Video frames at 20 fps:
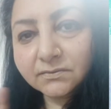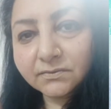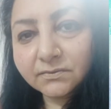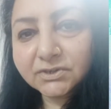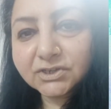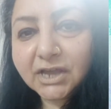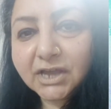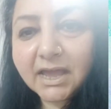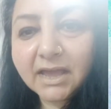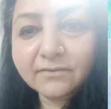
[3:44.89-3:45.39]

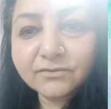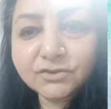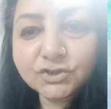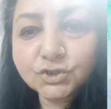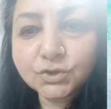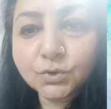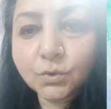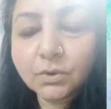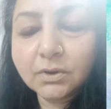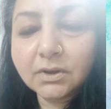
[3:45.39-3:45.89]
which I have
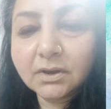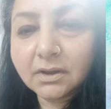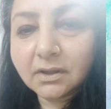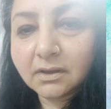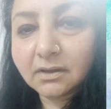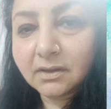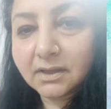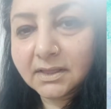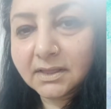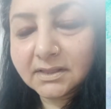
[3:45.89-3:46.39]
shown
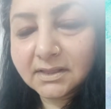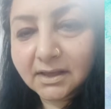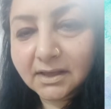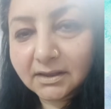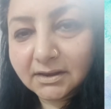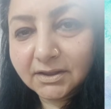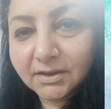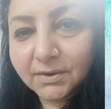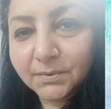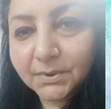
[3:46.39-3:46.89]
in the
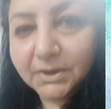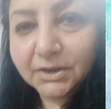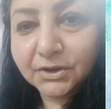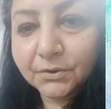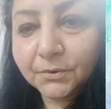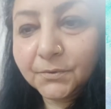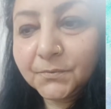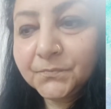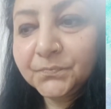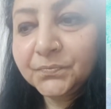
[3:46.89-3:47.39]
earlier
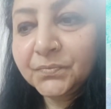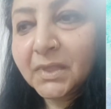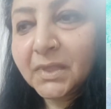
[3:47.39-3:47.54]
video.